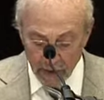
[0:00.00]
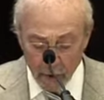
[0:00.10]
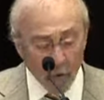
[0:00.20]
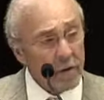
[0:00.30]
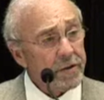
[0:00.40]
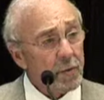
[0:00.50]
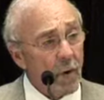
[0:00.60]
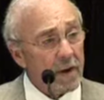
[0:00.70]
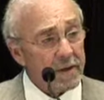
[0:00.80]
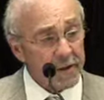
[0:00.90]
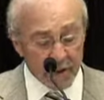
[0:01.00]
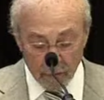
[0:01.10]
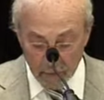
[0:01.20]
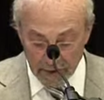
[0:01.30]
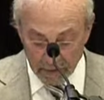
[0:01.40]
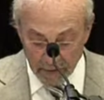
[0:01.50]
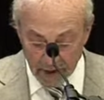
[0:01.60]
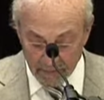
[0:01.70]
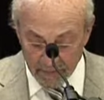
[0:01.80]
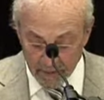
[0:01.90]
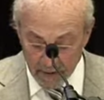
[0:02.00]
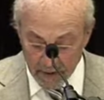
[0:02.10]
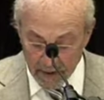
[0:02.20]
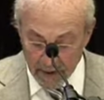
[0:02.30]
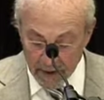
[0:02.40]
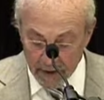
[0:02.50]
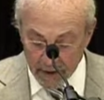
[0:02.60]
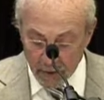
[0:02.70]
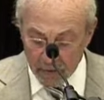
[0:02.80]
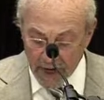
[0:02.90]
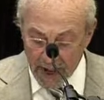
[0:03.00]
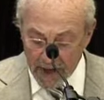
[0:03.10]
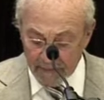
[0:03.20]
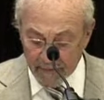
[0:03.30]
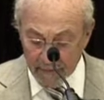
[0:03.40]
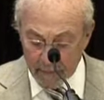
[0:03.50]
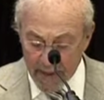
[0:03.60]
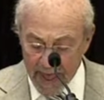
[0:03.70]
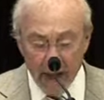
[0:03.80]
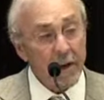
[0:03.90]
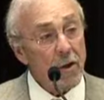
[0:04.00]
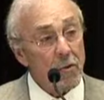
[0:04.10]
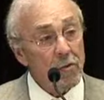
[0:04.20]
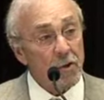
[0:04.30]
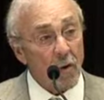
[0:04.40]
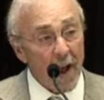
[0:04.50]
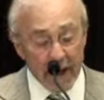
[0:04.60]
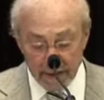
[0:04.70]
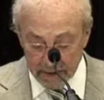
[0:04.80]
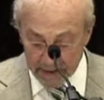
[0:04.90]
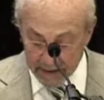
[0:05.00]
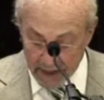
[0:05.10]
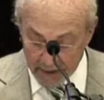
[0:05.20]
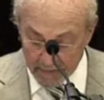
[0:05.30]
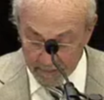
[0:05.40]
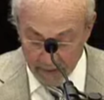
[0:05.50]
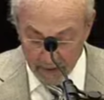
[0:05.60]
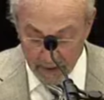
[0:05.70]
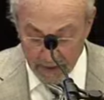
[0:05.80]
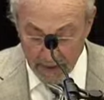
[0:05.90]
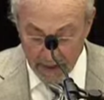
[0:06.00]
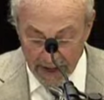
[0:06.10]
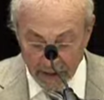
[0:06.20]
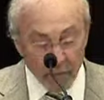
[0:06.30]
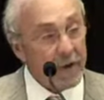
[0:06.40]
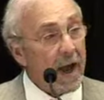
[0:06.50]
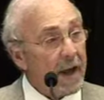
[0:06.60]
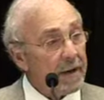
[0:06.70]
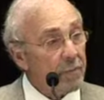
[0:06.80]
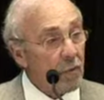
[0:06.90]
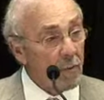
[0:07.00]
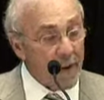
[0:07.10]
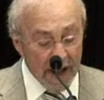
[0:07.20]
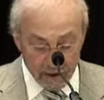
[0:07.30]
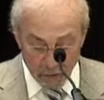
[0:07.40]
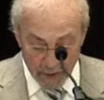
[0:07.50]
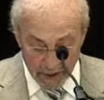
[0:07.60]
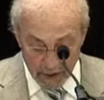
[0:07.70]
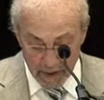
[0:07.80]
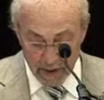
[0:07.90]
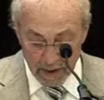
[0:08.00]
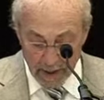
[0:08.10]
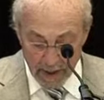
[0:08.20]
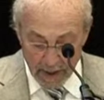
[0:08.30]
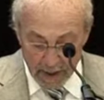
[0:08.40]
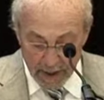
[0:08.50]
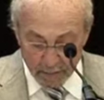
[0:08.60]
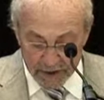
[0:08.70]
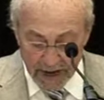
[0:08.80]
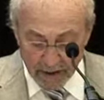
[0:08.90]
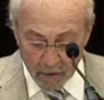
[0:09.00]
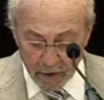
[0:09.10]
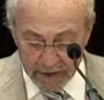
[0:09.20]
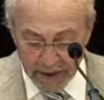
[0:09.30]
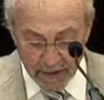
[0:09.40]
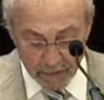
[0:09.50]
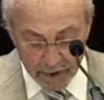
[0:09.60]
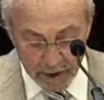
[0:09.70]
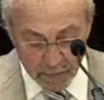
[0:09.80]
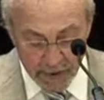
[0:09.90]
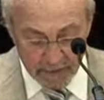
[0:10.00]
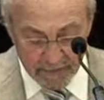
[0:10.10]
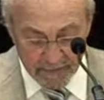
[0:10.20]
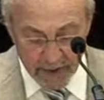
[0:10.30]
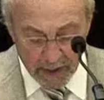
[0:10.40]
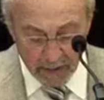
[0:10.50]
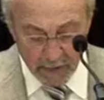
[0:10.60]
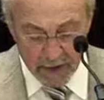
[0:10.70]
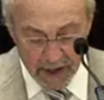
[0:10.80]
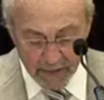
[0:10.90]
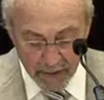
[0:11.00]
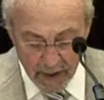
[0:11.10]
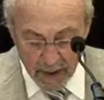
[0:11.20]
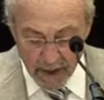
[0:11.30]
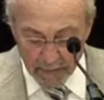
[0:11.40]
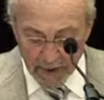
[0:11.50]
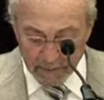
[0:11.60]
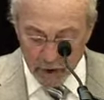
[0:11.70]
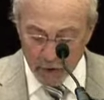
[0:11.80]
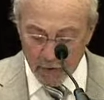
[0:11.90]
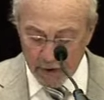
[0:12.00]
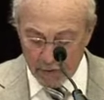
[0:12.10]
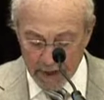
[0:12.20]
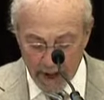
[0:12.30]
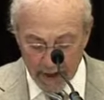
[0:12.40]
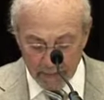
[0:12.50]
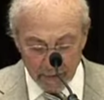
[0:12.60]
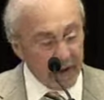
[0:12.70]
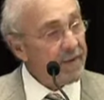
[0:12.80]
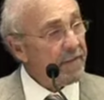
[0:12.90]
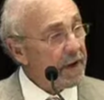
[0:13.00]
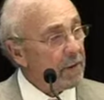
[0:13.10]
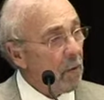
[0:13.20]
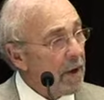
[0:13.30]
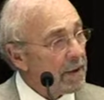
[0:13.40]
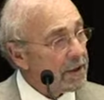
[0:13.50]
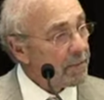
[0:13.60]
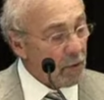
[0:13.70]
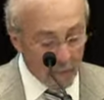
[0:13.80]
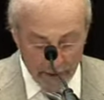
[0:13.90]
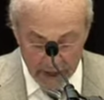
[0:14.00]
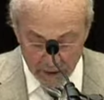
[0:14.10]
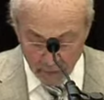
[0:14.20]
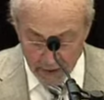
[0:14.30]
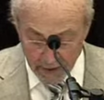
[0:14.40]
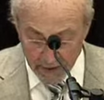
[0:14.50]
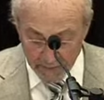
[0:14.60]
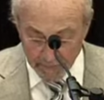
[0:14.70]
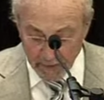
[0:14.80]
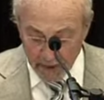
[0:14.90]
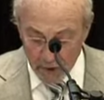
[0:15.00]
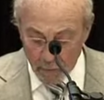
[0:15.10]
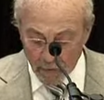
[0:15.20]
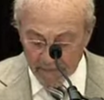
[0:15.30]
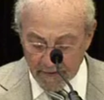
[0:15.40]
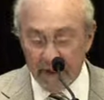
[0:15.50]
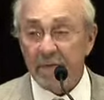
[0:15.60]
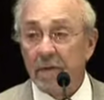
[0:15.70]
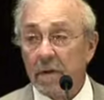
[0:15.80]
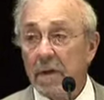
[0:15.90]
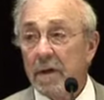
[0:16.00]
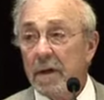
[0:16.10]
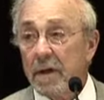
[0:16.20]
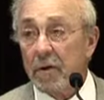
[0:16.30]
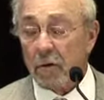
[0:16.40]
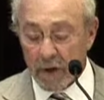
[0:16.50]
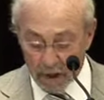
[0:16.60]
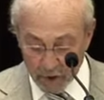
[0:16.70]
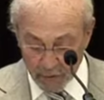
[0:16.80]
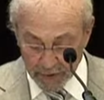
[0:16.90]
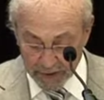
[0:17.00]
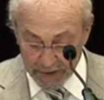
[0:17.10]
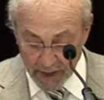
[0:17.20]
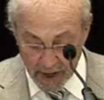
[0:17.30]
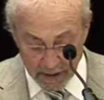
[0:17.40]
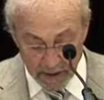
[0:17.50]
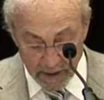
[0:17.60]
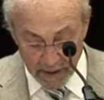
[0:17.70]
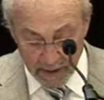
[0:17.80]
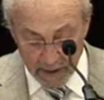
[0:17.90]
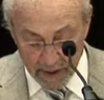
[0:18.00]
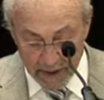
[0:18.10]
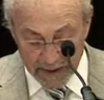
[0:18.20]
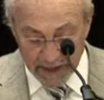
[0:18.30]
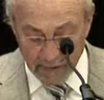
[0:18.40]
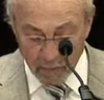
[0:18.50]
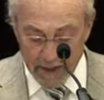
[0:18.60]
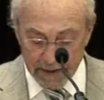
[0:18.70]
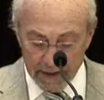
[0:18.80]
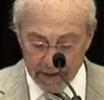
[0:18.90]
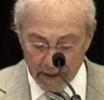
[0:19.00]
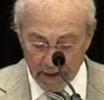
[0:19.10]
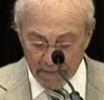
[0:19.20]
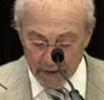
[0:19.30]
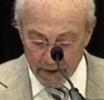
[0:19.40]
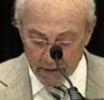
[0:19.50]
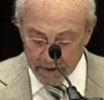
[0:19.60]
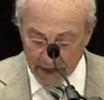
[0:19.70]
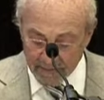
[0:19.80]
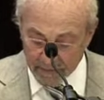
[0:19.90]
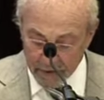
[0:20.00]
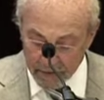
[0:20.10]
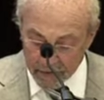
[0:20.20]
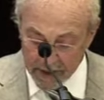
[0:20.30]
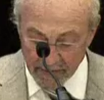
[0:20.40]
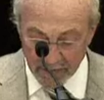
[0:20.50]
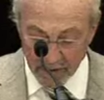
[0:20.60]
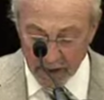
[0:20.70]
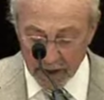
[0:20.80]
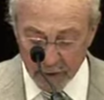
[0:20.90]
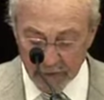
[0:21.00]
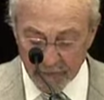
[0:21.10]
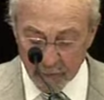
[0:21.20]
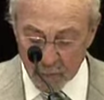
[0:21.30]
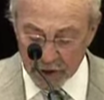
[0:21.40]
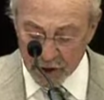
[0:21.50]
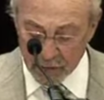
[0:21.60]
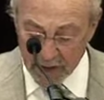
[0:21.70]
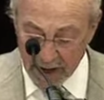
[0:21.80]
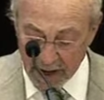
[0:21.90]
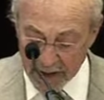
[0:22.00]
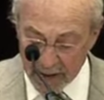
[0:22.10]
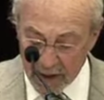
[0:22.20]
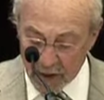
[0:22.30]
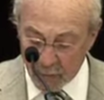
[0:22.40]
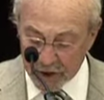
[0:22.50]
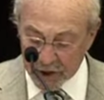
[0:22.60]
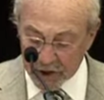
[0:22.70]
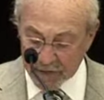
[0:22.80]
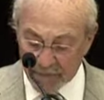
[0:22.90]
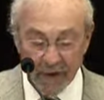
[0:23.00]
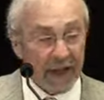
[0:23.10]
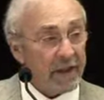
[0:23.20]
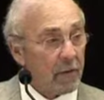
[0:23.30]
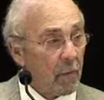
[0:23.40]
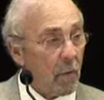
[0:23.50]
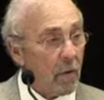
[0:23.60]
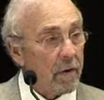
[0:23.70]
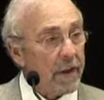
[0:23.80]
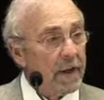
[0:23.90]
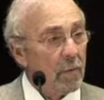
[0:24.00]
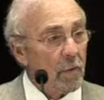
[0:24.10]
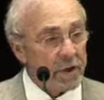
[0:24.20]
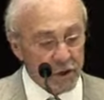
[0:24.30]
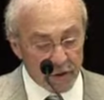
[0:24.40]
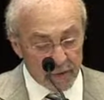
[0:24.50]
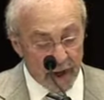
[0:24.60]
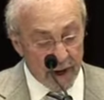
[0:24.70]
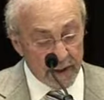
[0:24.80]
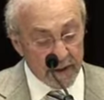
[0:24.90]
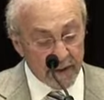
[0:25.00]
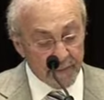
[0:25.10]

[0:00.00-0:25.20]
Yours was the greater love. You died for the man you tried to save, and you died pro patria. It was not altogether sweet and fitting, your death, but I'm sure you died believing it was pro patria. You were faithful, your country is not. As I write this 11 years after your death, the country for which you died wishes to forget the war in which you died.